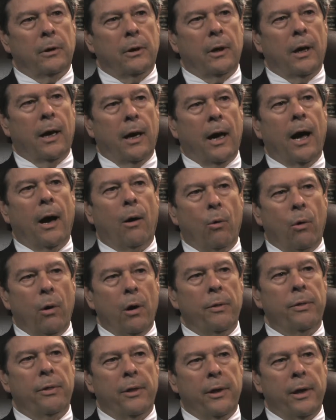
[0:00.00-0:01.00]
I, I,
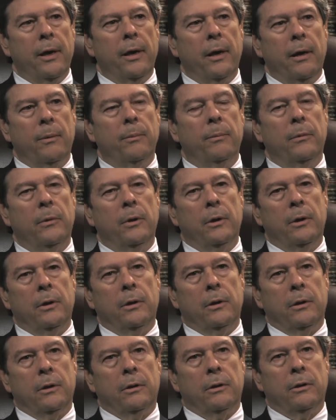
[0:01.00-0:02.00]
want them
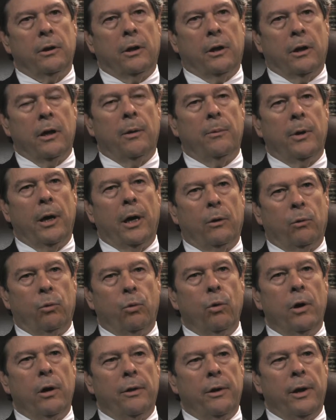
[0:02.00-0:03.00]
to come out
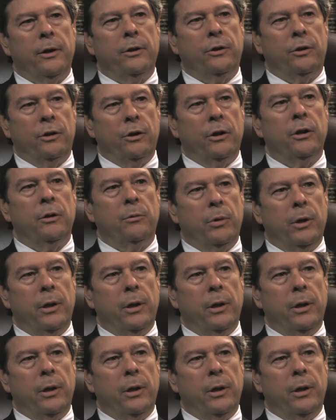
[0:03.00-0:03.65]
where they should